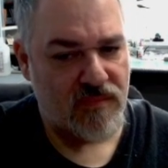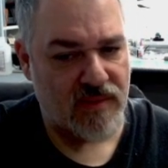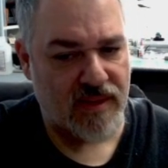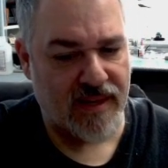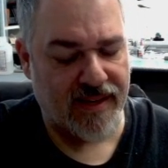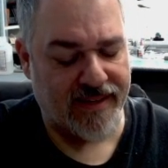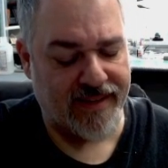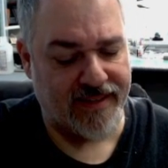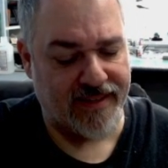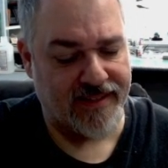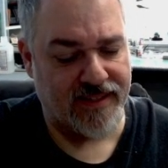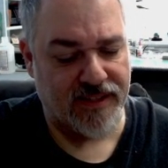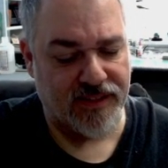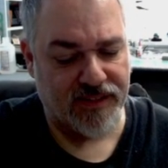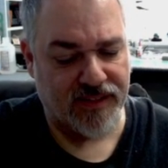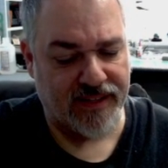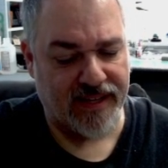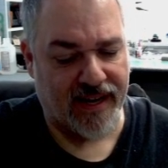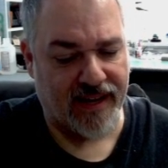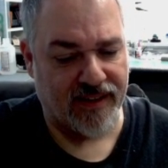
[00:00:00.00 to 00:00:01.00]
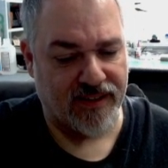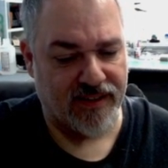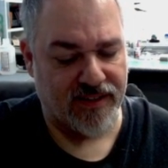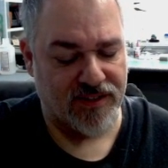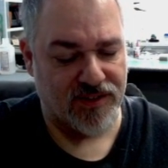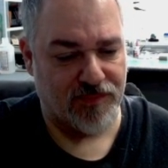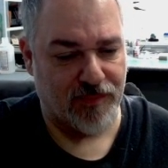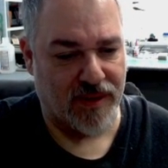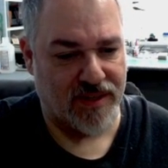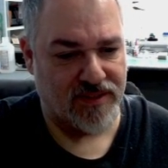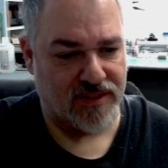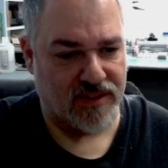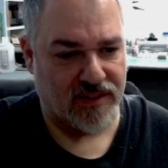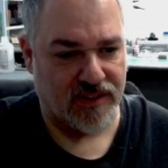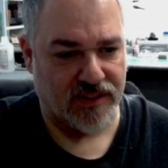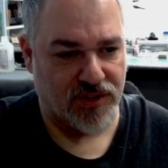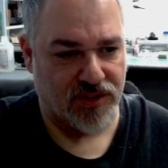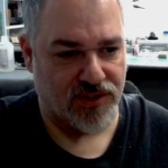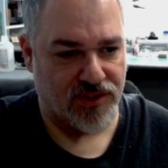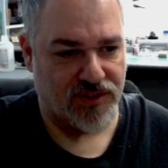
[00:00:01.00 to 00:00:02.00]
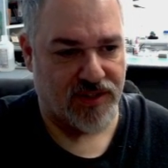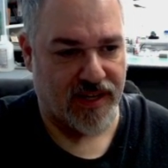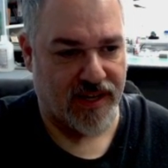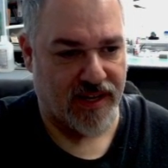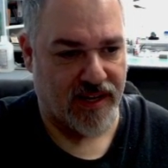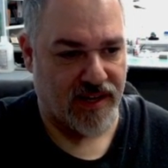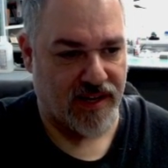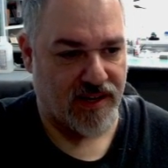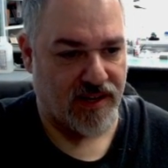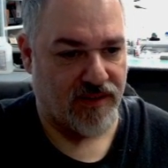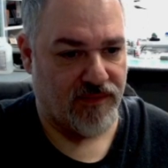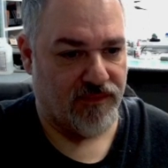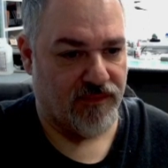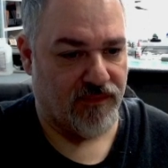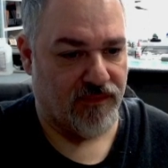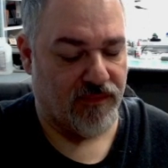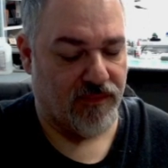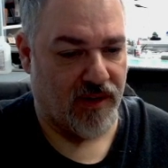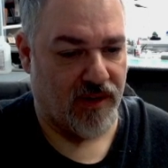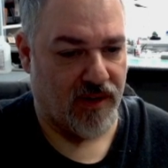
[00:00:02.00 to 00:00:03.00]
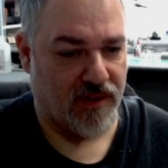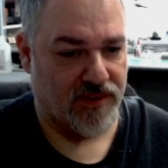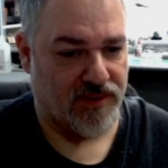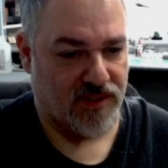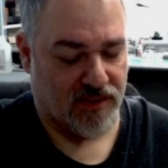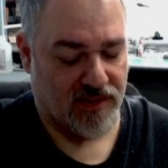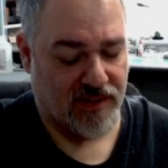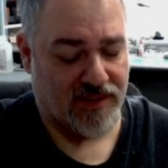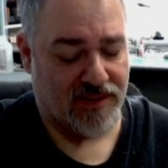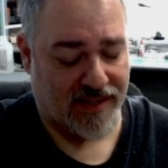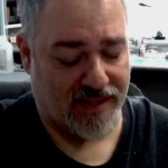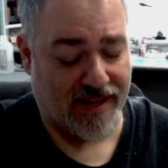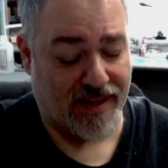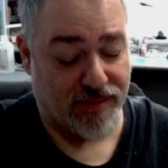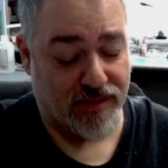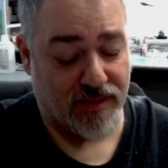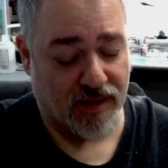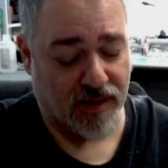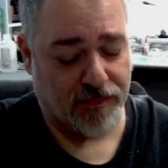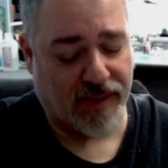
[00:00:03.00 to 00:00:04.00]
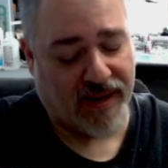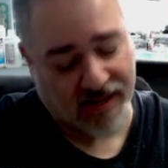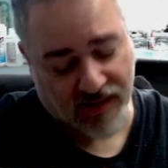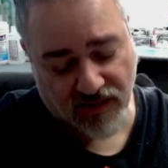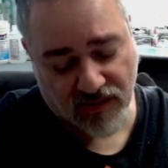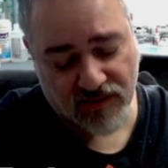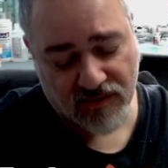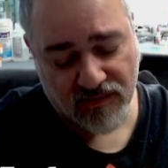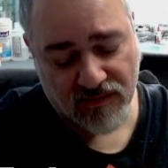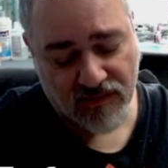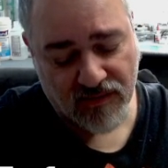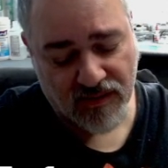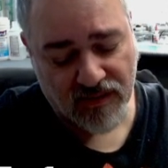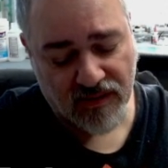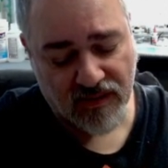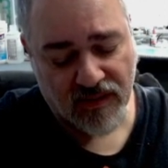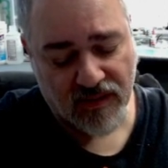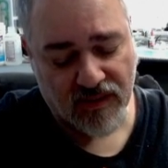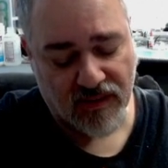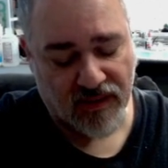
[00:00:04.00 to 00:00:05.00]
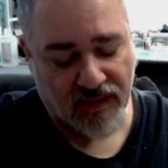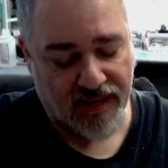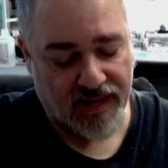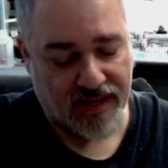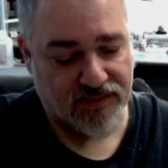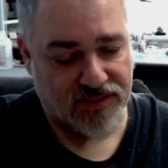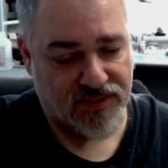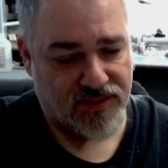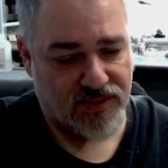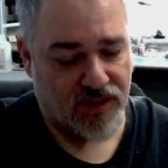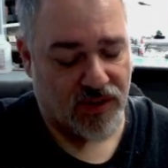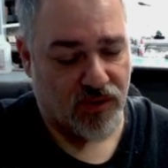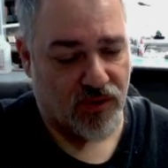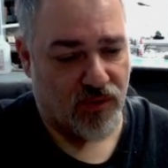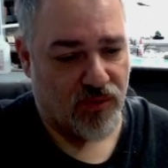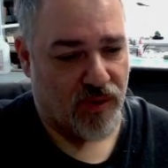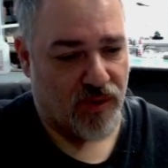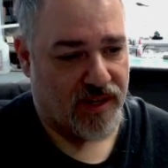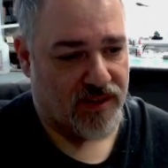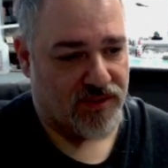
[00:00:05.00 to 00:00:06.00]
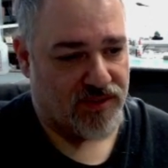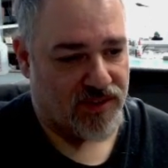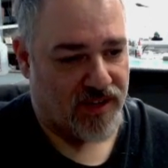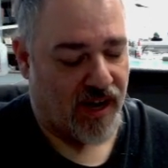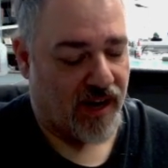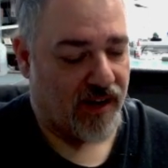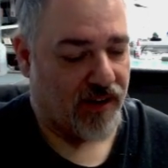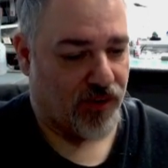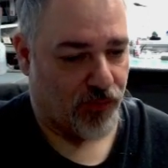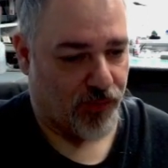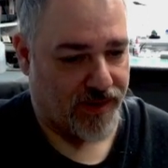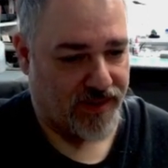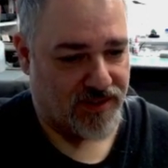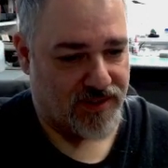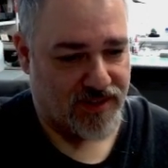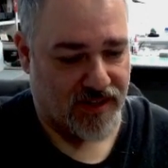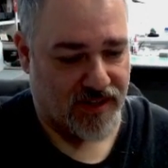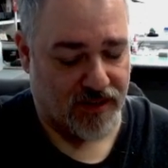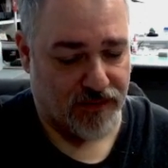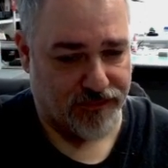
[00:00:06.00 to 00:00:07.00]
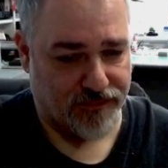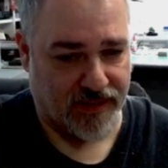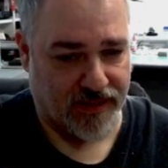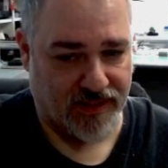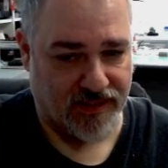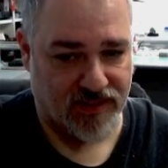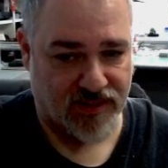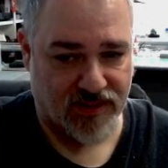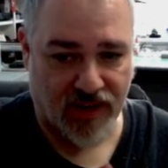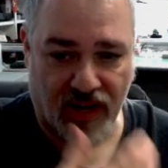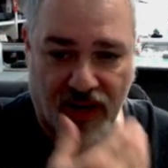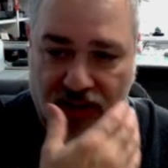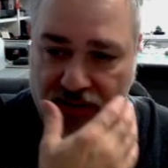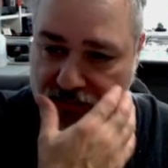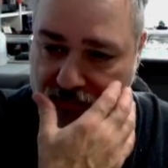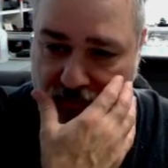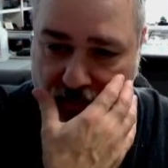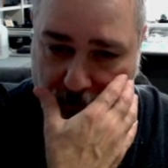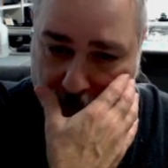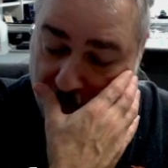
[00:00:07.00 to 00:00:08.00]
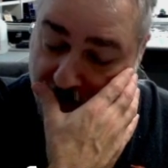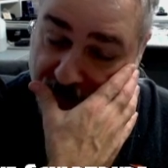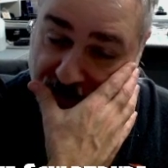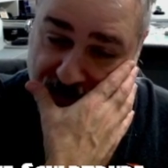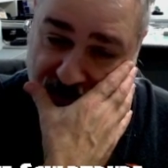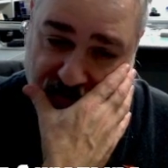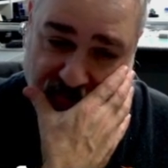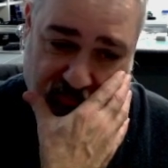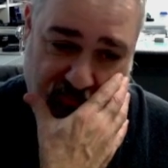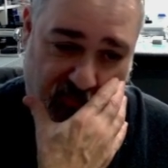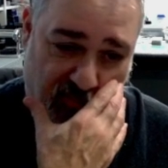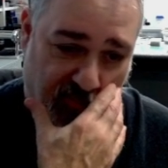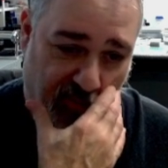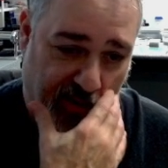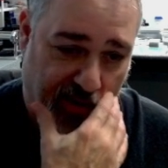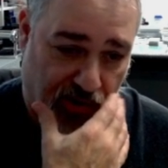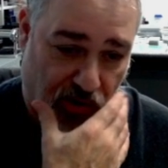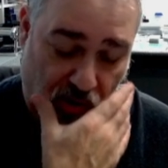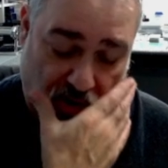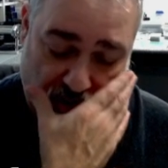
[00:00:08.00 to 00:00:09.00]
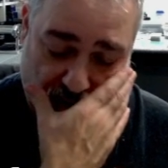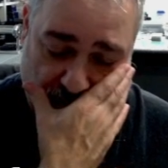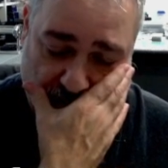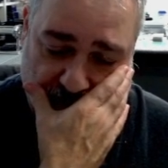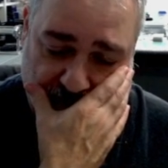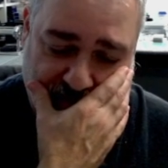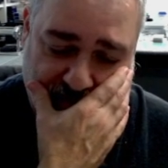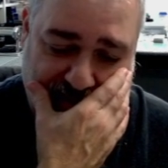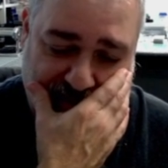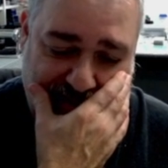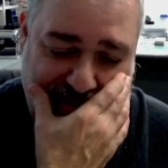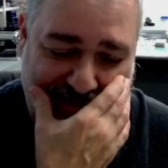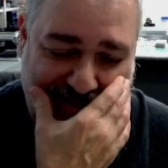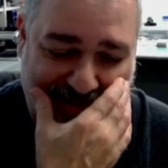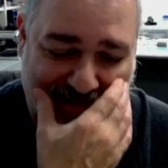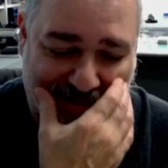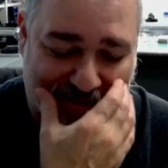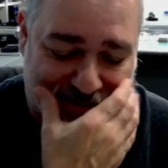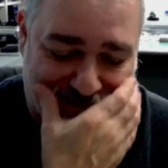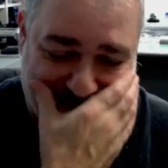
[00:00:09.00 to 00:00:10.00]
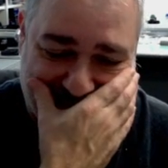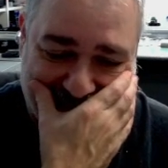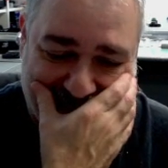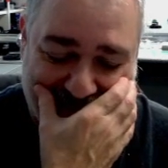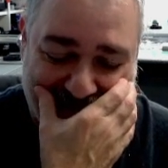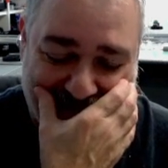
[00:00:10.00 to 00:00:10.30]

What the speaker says: and that is basically just it's like a thick paint, and so it's not green stuff and it's not a putty at all. It's